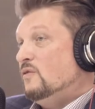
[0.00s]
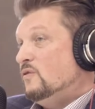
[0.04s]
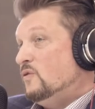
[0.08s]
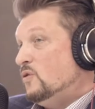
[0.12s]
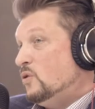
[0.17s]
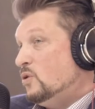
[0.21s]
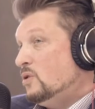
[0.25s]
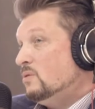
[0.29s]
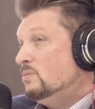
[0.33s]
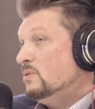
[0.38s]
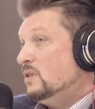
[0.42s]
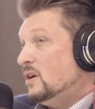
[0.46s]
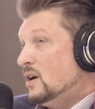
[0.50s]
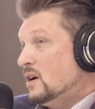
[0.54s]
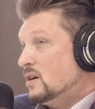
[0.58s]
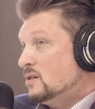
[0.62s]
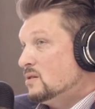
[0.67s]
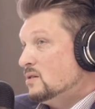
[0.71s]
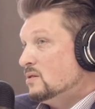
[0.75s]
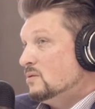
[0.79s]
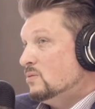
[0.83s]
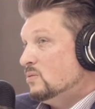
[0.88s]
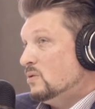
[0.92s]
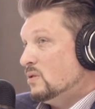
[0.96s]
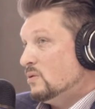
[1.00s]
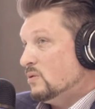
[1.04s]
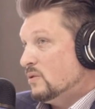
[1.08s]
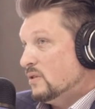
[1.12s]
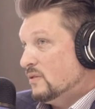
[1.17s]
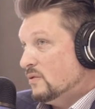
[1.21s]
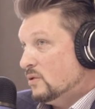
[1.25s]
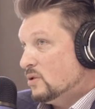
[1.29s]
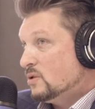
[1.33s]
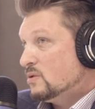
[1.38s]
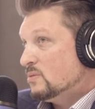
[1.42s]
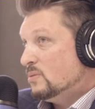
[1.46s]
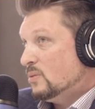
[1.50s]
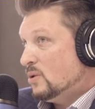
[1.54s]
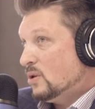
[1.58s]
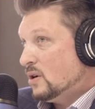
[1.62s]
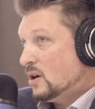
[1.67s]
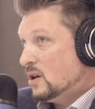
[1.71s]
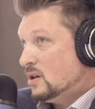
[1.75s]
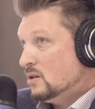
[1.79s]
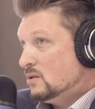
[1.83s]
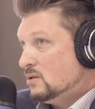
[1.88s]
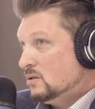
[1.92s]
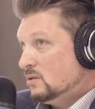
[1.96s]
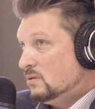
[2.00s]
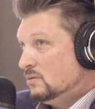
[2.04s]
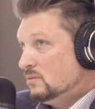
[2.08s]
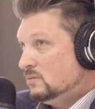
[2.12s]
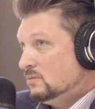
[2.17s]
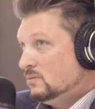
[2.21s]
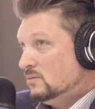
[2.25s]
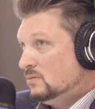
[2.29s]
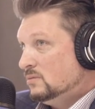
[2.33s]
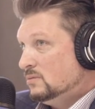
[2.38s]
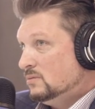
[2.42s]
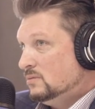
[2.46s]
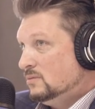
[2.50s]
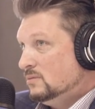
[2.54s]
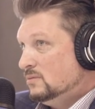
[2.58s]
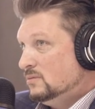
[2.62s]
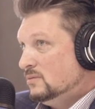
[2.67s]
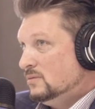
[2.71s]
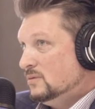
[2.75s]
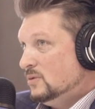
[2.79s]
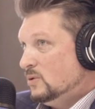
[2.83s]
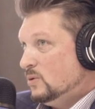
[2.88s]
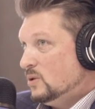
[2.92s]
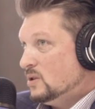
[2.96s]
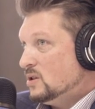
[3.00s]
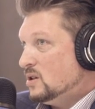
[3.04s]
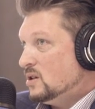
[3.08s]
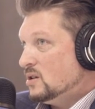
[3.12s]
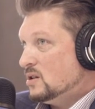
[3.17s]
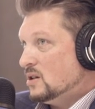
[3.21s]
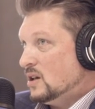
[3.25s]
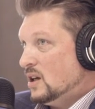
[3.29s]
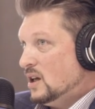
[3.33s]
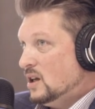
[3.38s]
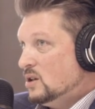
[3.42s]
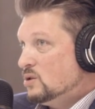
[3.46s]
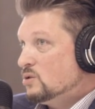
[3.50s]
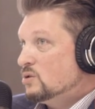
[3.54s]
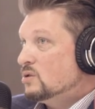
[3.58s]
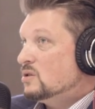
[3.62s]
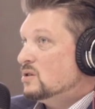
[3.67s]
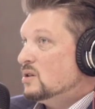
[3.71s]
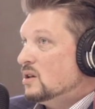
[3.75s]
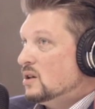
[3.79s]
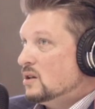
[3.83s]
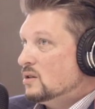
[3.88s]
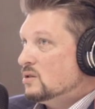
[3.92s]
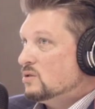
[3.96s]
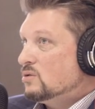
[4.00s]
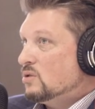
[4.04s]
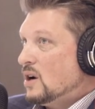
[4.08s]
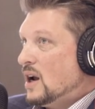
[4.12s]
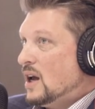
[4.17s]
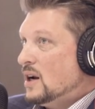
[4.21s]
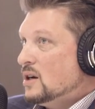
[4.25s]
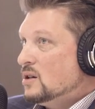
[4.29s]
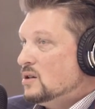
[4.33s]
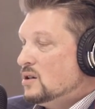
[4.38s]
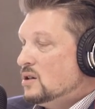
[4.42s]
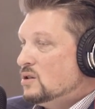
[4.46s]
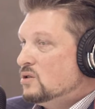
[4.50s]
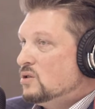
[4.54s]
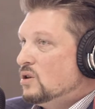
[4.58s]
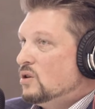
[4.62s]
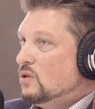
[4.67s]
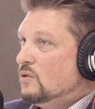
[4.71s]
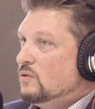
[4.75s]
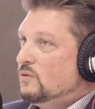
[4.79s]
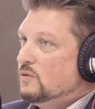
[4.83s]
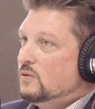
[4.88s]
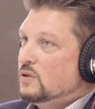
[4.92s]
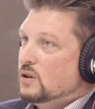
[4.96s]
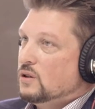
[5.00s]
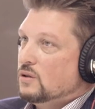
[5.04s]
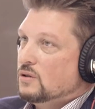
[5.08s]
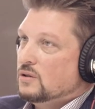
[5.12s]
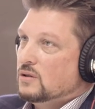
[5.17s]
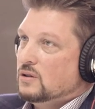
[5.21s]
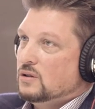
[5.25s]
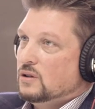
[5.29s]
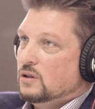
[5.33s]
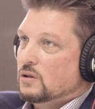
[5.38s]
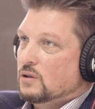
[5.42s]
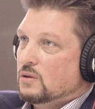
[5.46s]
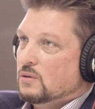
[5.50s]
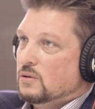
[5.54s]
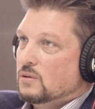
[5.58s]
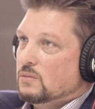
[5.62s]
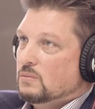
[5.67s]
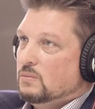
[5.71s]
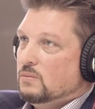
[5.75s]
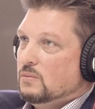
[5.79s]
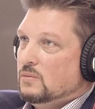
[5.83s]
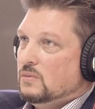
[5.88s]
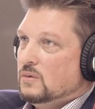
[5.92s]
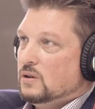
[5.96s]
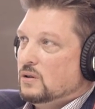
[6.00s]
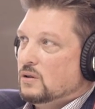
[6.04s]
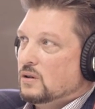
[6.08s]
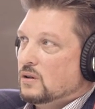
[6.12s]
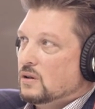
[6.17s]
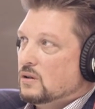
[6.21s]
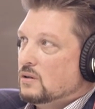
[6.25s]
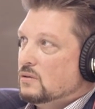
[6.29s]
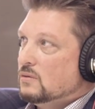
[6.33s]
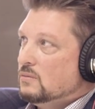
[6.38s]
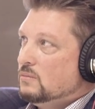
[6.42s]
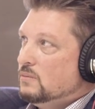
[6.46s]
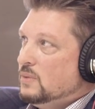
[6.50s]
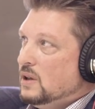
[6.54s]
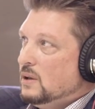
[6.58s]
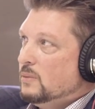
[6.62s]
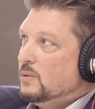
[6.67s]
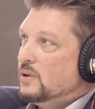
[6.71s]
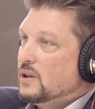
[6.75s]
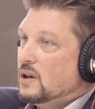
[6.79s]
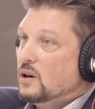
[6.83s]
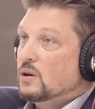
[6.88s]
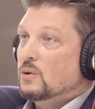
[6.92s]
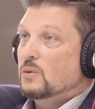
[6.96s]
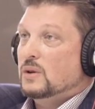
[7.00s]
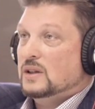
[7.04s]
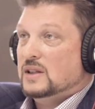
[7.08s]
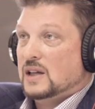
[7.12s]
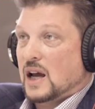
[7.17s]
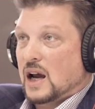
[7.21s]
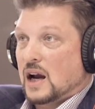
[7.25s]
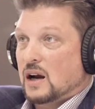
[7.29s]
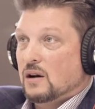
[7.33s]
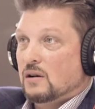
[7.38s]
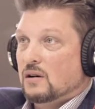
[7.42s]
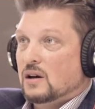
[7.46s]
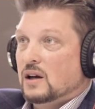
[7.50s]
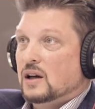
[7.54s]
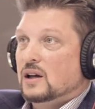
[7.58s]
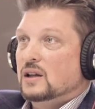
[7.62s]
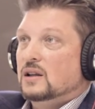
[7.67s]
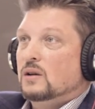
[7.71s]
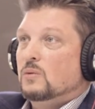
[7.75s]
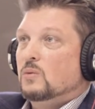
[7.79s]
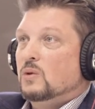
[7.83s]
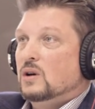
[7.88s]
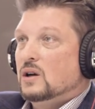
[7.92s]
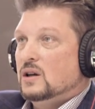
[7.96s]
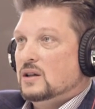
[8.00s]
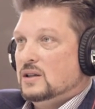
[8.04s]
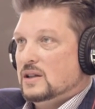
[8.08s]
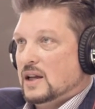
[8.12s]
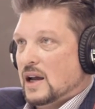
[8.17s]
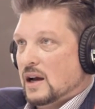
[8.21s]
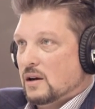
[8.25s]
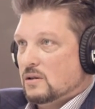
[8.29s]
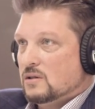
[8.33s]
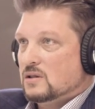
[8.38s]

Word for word: a fourplex with a reverse mortgage, which is an interesting strategy. So your your your people that are retiring and that want to